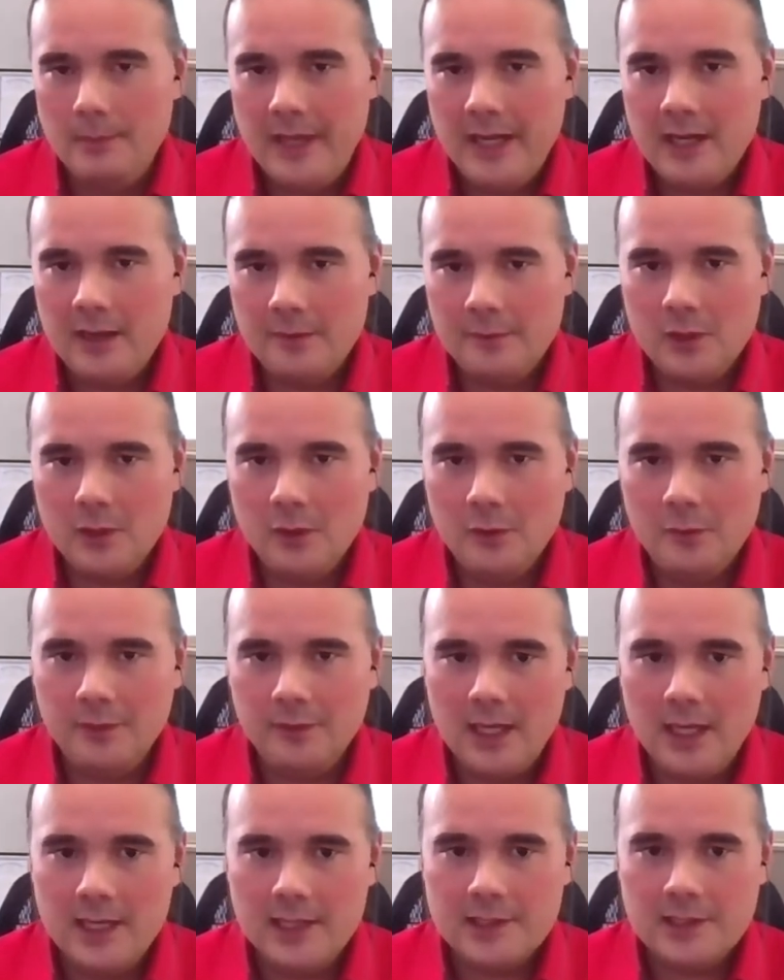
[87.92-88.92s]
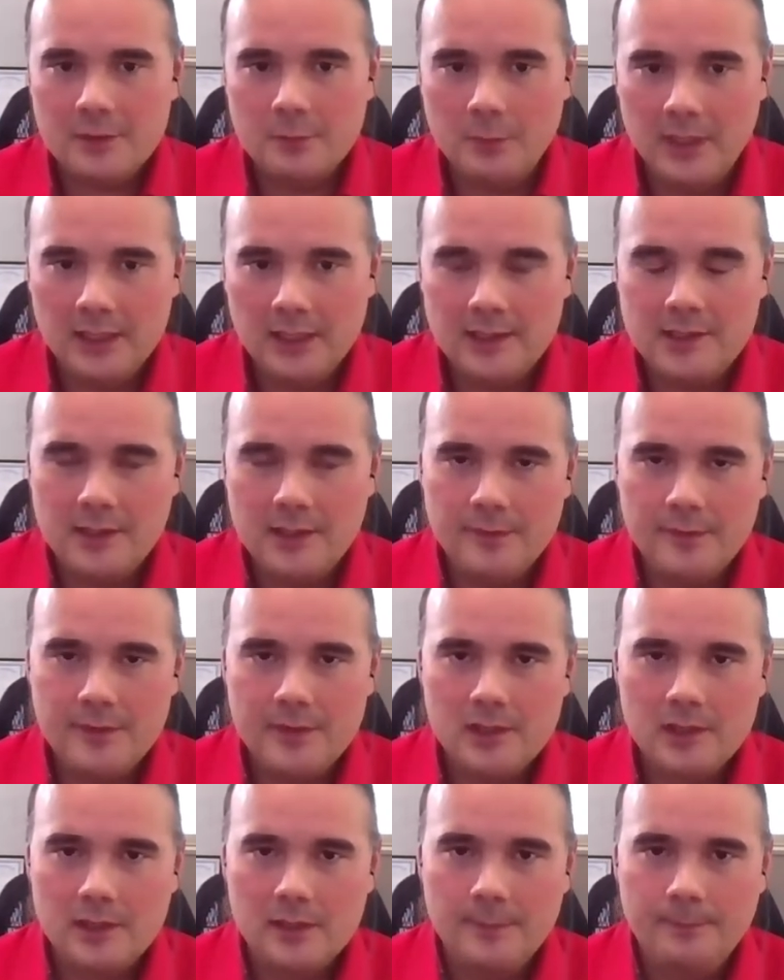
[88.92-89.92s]
Many of you have lost
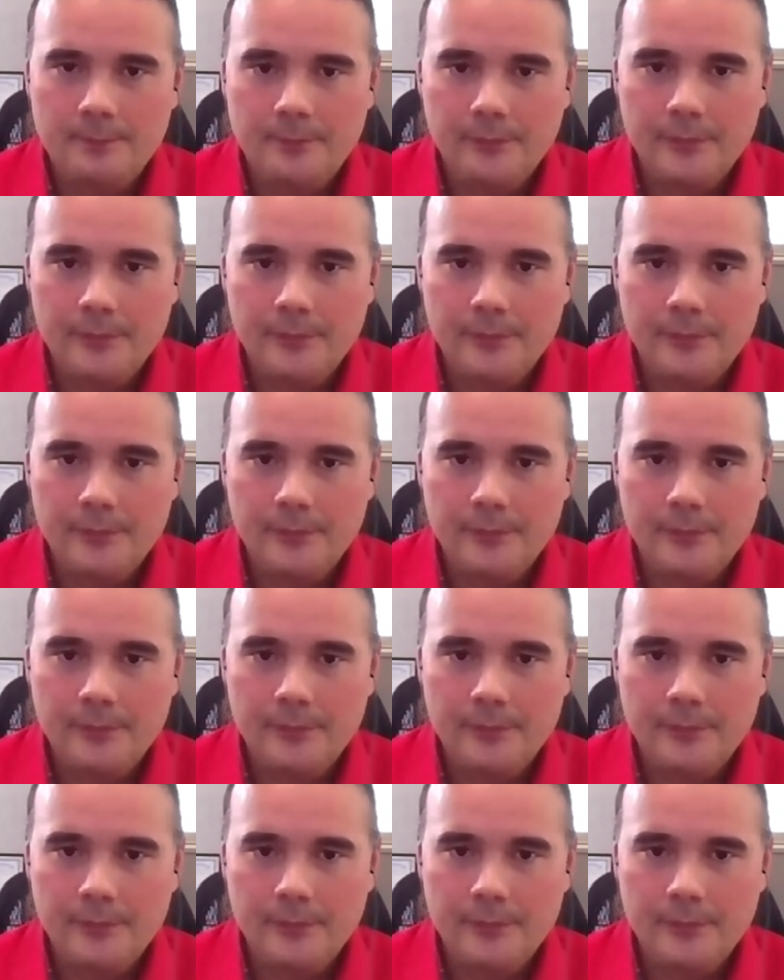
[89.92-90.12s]
relatives,